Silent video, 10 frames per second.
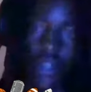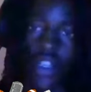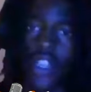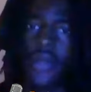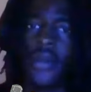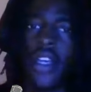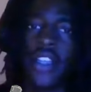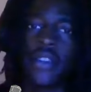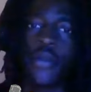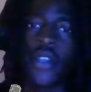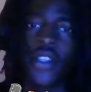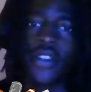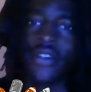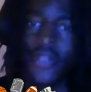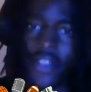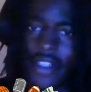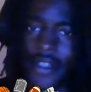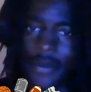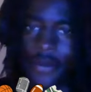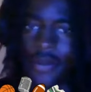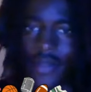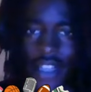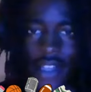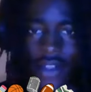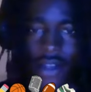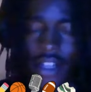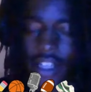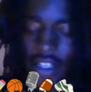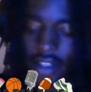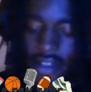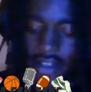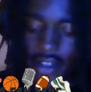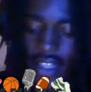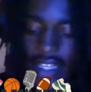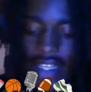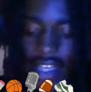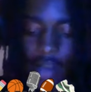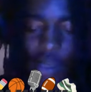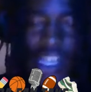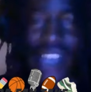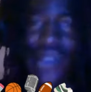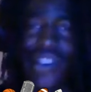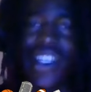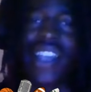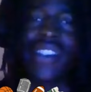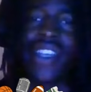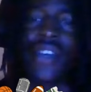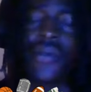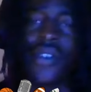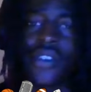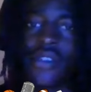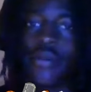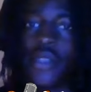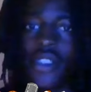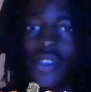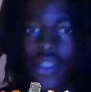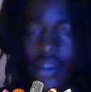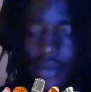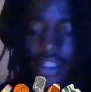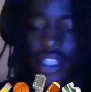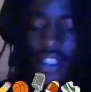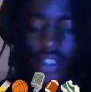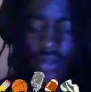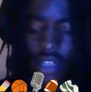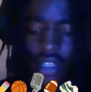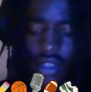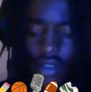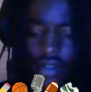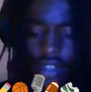Okay, as a Broncos fan, gotta throw that out there. I mean, I used to like Zach Wilson, but you know, I'm saying this right here.